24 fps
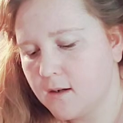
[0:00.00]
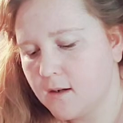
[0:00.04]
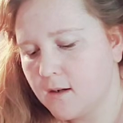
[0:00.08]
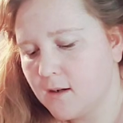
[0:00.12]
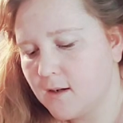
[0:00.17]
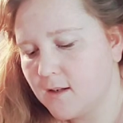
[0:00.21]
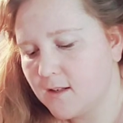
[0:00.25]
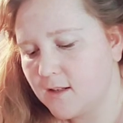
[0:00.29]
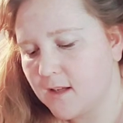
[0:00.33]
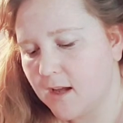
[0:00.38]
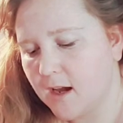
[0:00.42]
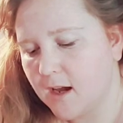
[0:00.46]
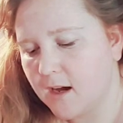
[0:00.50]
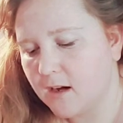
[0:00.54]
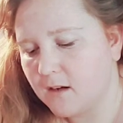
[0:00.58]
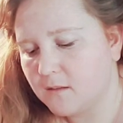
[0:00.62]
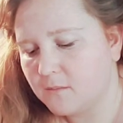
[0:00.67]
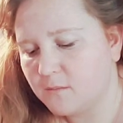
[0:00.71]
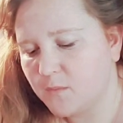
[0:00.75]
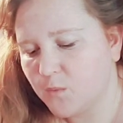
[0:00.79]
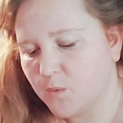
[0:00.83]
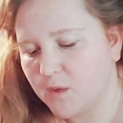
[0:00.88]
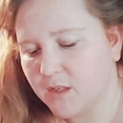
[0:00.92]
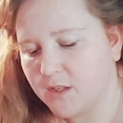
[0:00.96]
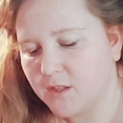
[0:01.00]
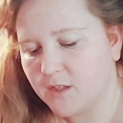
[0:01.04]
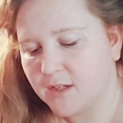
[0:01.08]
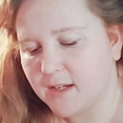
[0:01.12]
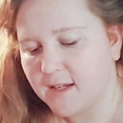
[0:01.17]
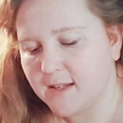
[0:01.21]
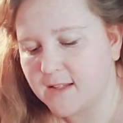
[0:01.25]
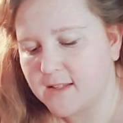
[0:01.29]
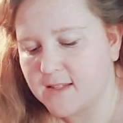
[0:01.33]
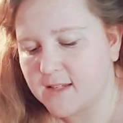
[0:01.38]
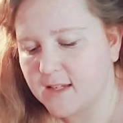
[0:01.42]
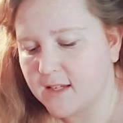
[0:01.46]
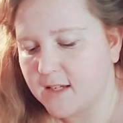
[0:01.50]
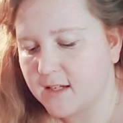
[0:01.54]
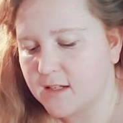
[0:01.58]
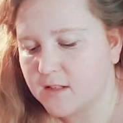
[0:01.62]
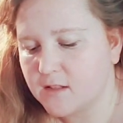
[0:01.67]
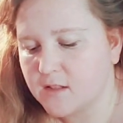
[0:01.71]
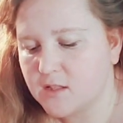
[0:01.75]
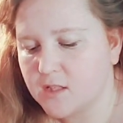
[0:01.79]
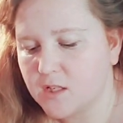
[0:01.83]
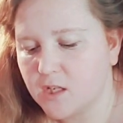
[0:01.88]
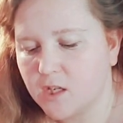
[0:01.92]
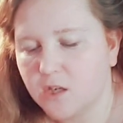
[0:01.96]
where you can see it.
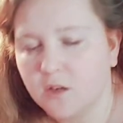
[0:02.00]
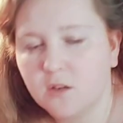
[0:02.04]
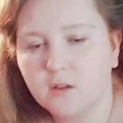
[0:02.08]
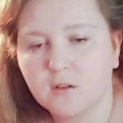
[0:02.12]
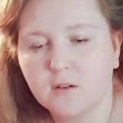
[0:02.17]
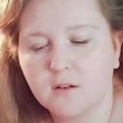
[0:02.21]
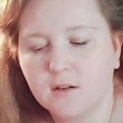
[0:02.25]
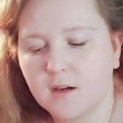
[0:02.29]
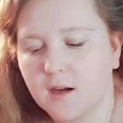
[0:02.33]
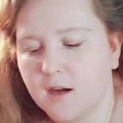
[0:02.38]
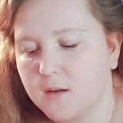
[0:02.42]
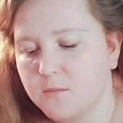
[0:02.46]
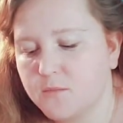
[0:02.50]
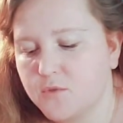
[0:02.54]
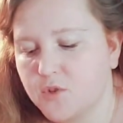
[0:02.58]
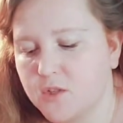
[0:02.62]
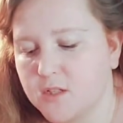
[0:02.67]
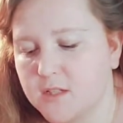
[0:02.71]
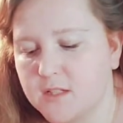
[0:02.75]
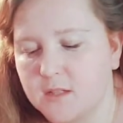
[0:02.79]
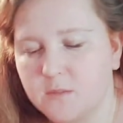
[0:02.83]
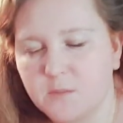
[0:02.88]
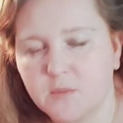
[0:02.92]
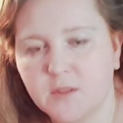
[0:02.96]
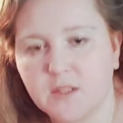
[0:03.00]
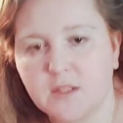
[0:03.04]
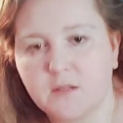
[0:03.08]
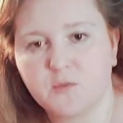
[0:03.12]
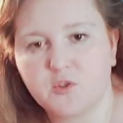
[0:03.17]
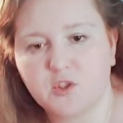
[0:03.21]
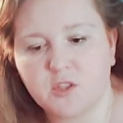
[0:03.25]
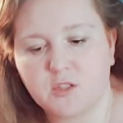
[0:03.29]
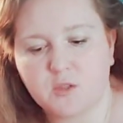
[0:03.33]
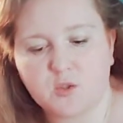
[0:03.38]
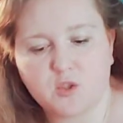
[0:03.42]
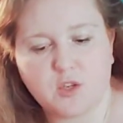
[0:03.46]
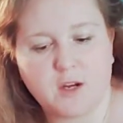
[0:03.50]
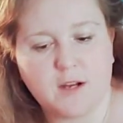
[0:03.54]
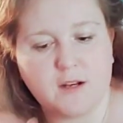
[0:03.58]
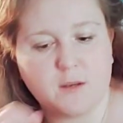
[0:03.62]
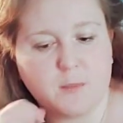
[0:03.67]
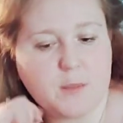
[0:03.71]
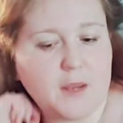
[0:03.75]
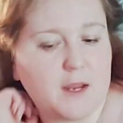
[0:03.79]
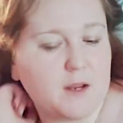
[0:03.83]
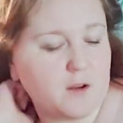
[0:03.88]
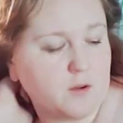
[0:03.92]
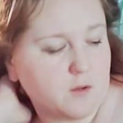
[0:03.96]
So I'm just simply trying to
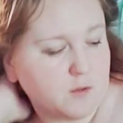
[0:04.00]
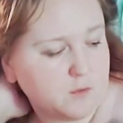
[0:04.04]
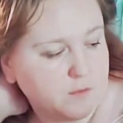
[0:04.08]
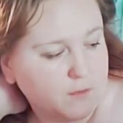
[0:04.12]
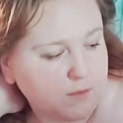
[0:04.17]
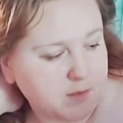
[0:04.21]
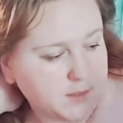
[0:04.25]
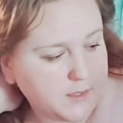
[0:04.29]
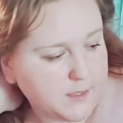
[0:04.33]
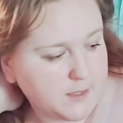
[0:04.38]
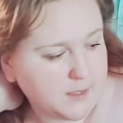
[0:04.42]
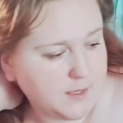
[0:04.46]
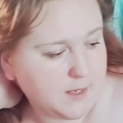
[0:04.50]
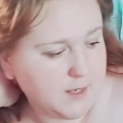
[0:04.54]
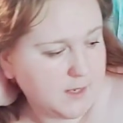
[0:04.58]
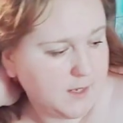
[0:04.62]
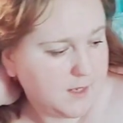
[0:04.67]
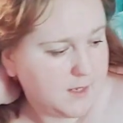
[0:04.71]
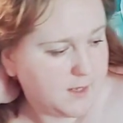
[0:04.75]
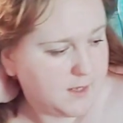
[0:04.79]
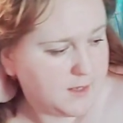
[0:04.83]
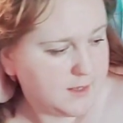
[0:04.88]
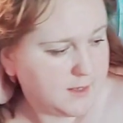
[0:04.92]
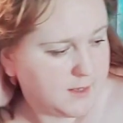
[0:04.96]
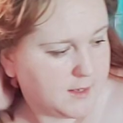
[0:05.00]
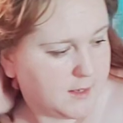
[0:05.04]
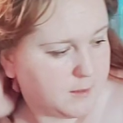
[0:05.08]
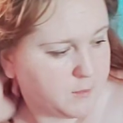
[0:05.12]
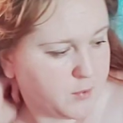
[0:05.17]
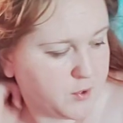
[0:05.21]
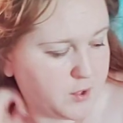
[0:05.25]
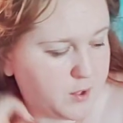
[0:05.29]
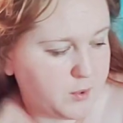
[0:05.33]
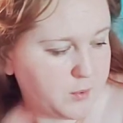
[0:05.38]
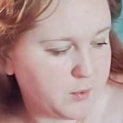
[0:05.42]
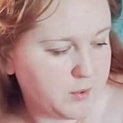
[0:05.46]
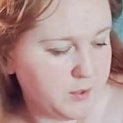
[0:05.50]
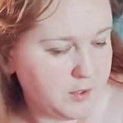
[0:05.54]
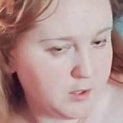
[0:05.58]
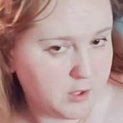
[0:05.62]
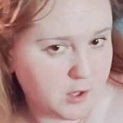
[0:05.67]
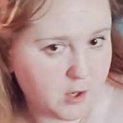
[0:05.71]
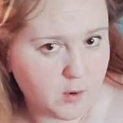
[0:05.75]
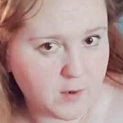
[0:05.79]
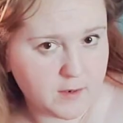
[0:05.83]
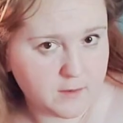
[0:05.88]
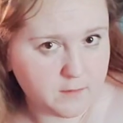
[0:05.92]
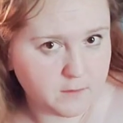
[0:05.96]
paint over it. I'm gonna go
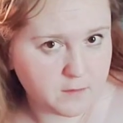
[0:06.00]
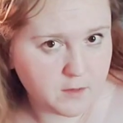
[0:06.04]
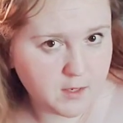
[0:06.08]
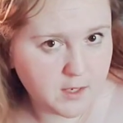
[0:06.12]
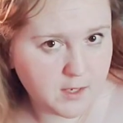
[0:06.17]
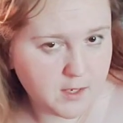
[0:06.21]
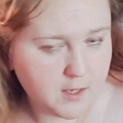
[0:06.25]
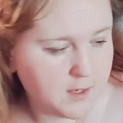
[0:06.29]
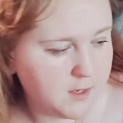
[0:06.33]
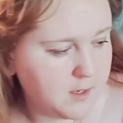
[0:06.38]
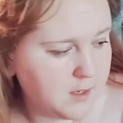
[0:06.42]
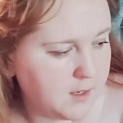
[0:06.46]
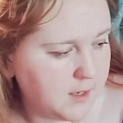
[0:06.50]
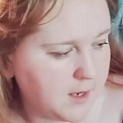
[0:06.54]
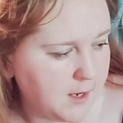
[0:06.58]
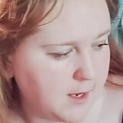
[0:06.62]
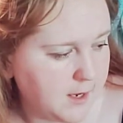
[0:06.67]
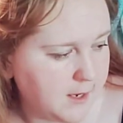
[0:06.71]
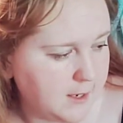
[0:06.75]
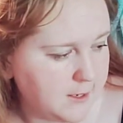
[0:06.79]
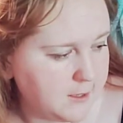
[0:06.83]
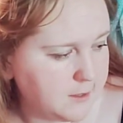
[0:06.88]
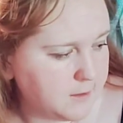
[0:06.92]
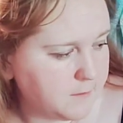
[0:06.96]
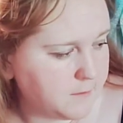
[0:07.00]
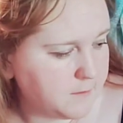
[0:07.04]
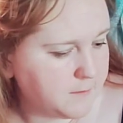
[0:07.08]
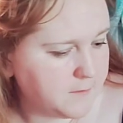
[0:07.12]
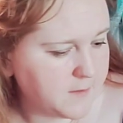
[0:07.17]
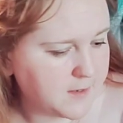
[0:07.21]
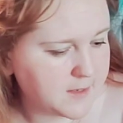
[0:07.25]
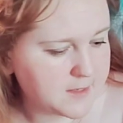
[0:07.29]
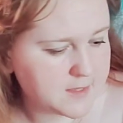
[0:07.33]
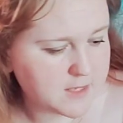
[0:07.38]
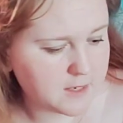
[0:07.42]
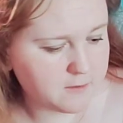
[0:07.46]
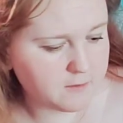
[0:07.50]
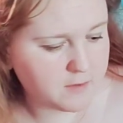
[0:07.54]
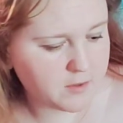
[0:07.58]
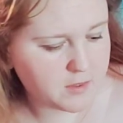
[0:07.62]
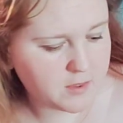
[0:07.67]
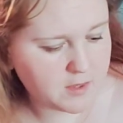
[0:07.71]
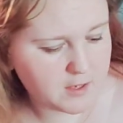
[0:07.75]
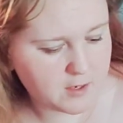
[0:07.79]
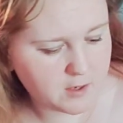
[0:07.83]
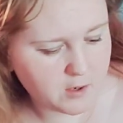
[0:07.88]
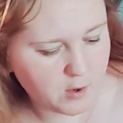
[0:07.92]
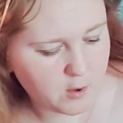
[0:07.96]
and fix everything.
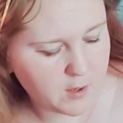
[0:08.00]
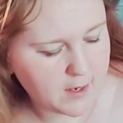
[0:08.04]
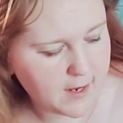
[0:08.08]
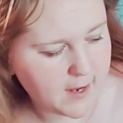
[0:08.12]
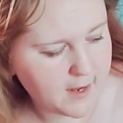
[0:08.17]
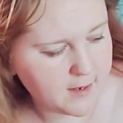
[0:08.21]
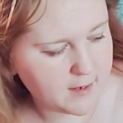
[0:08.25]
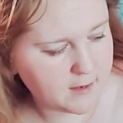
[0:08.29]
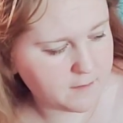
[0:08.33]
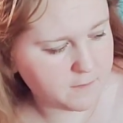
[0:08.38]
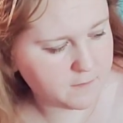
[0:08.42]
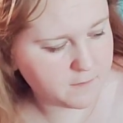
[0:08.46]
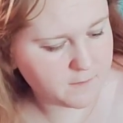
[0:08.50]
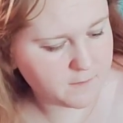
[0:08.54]
Go ahead and fix